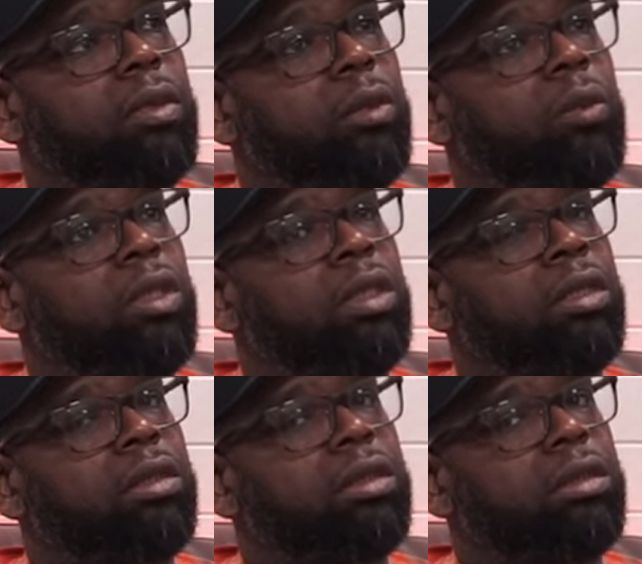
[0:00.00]
It
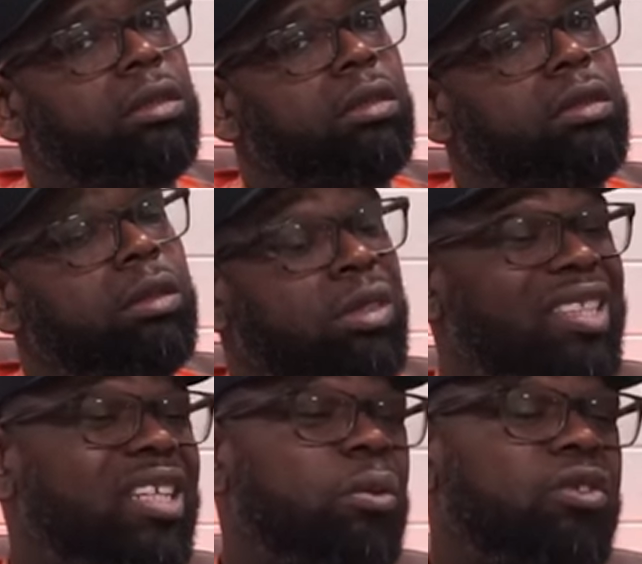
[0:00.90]
was, I
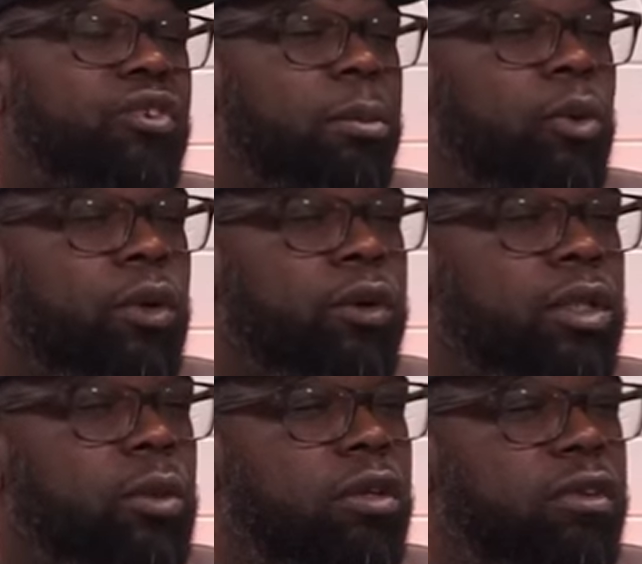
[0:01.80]
think it was February
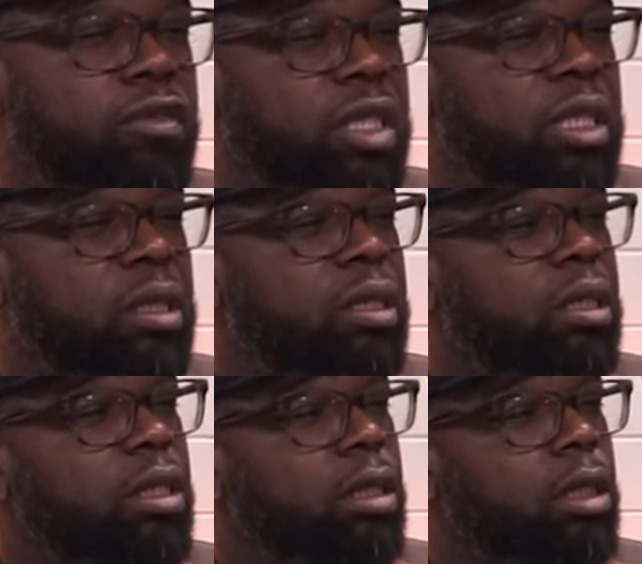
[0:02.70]
2015.
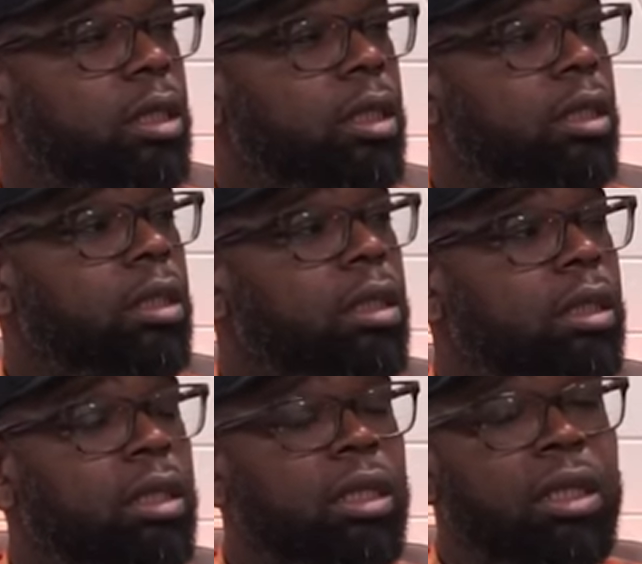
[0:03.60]
Yes.
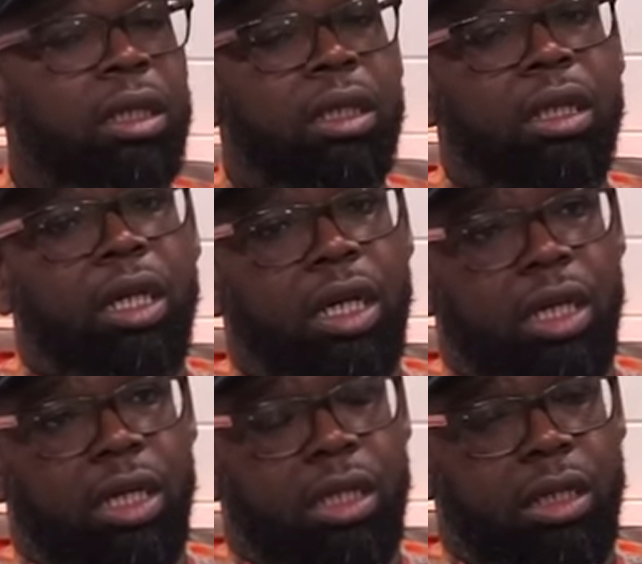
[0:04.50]

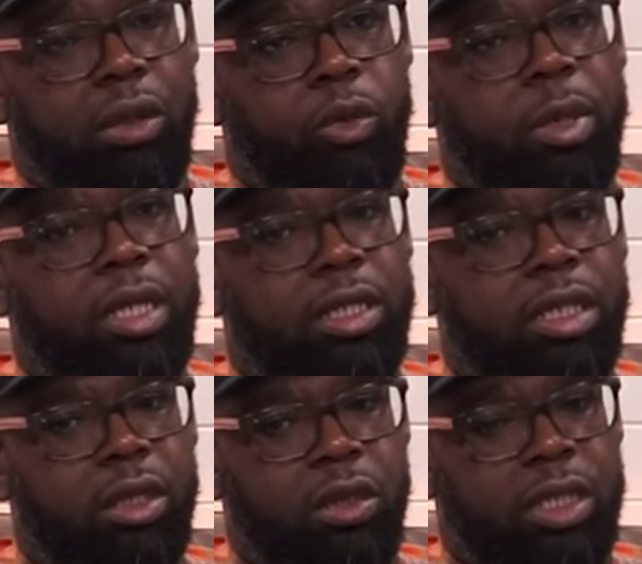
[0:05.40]
Uh, we met in the
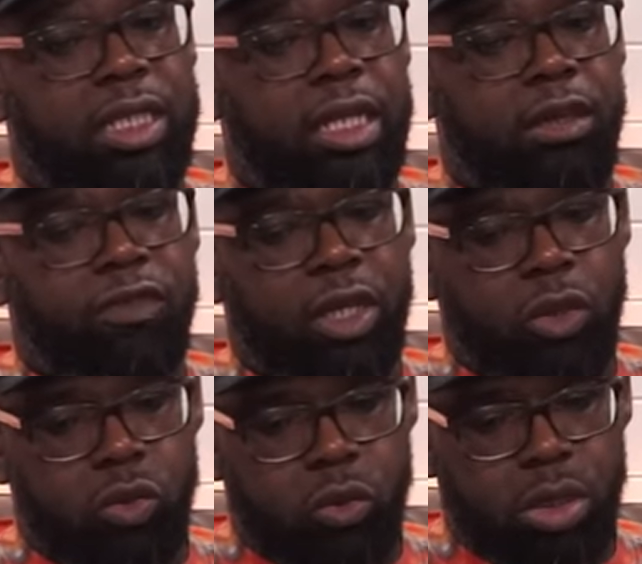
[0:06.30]
single city of
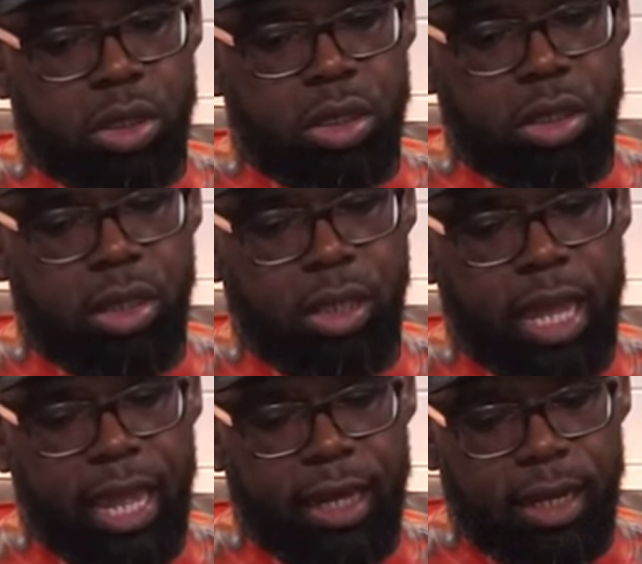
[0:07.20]
Inglewood
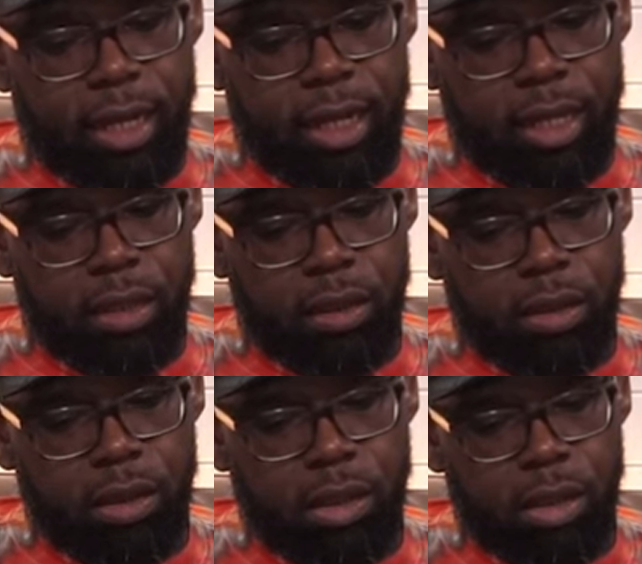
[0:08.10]
at a,
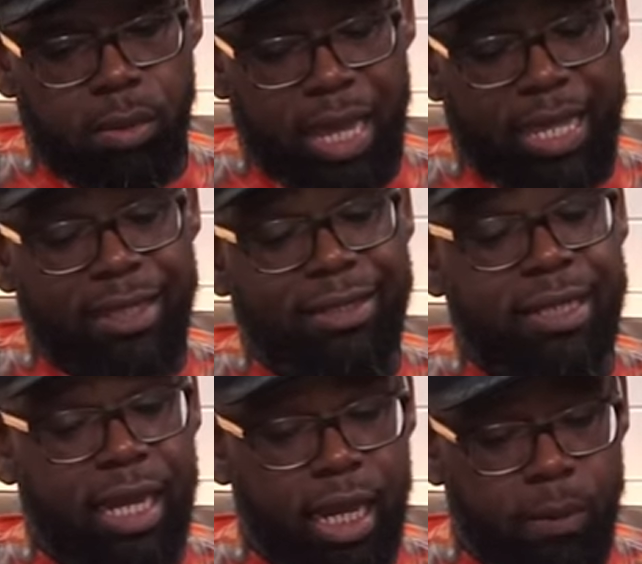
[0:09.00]
um, at the
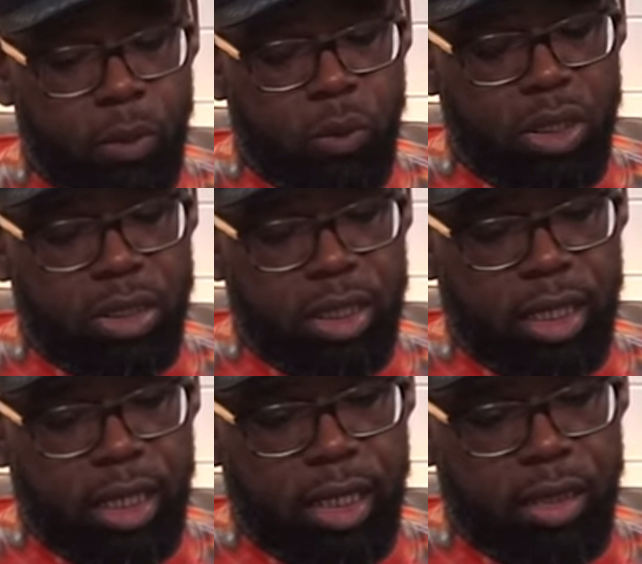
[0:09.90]
time it was
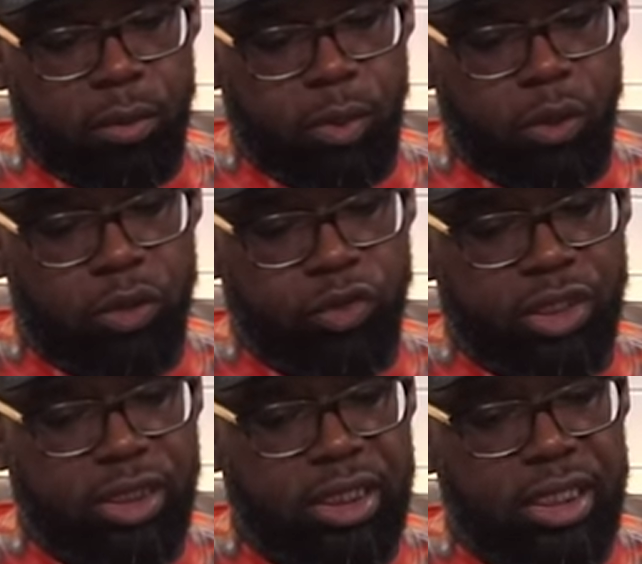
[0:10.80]
a poetry
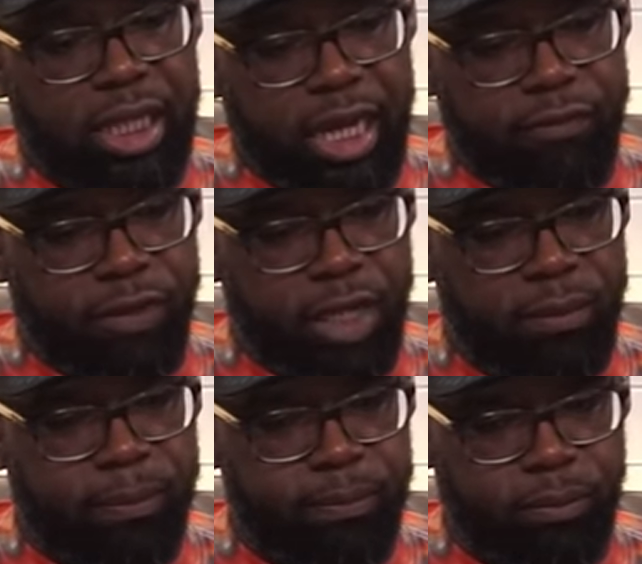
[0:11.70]
and tea
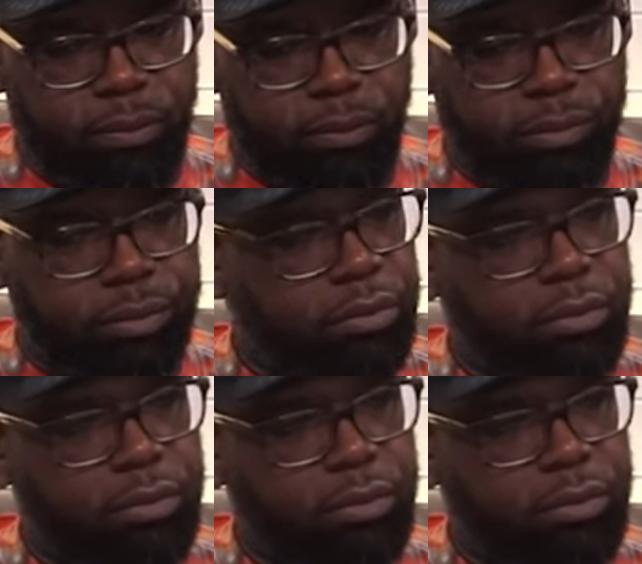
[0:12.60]
cafe. Yes.